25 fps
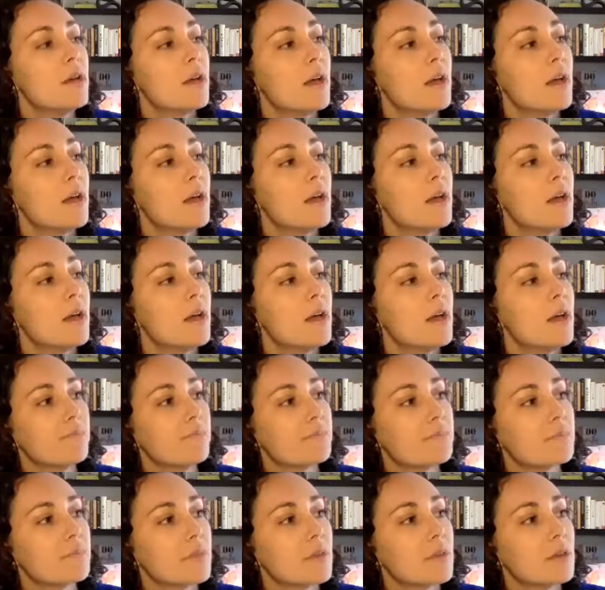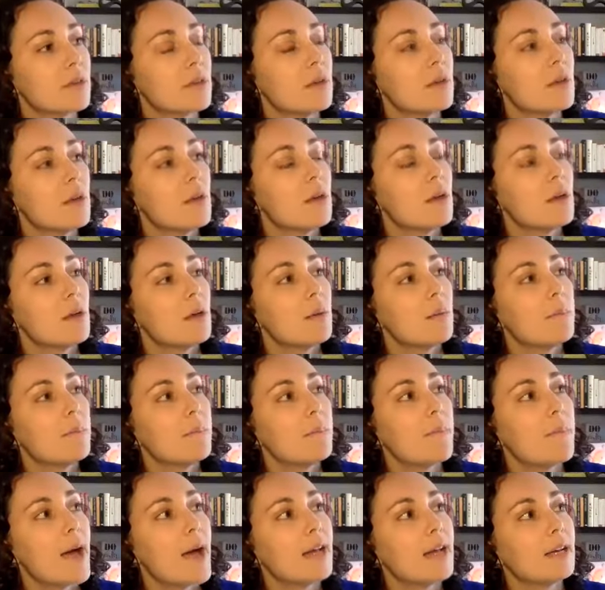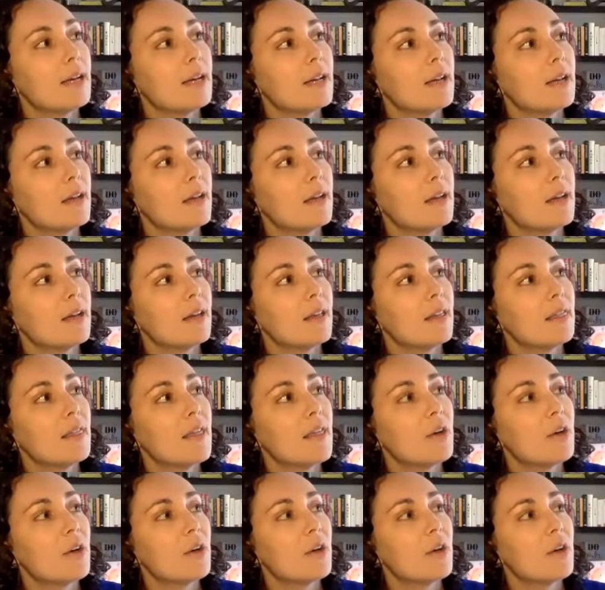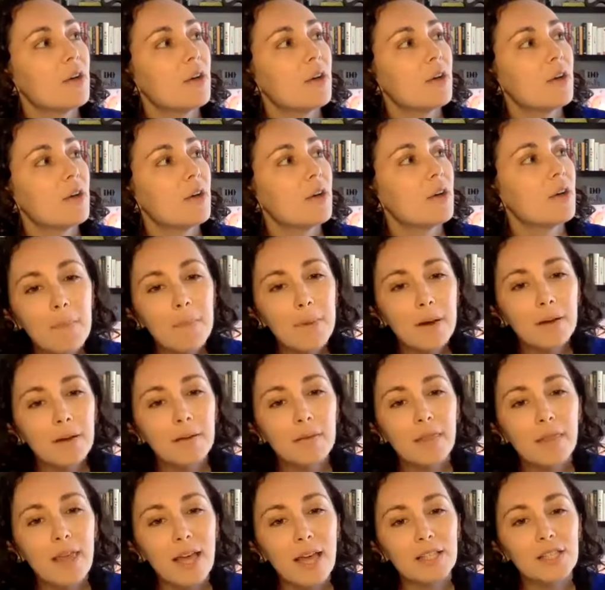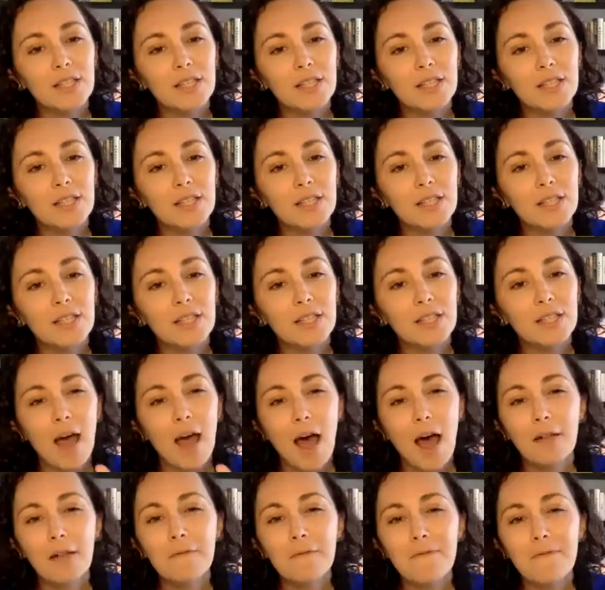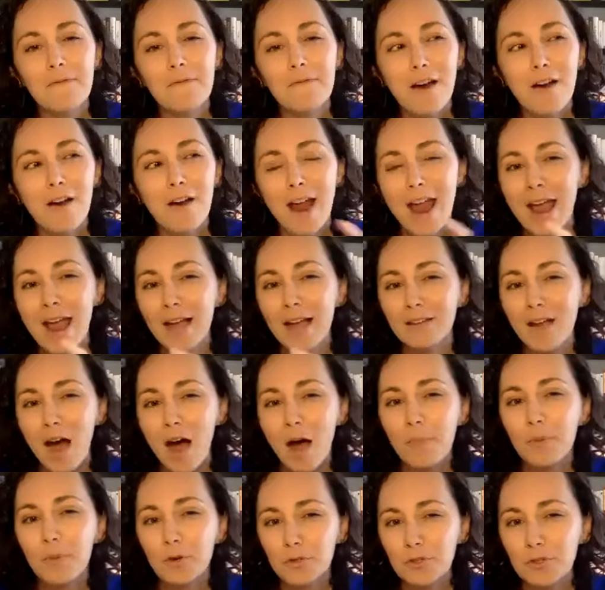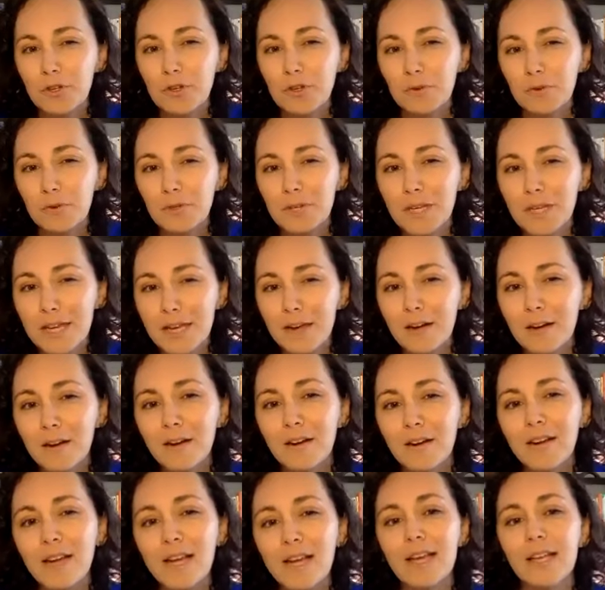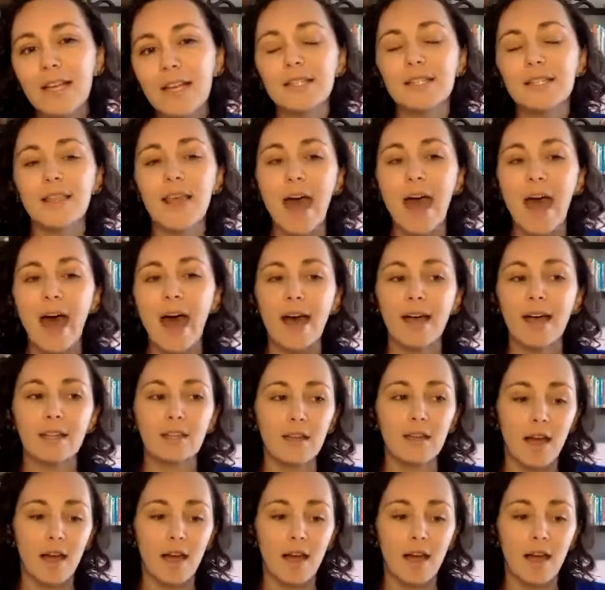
But the rub that's both like unfair and opportune here is that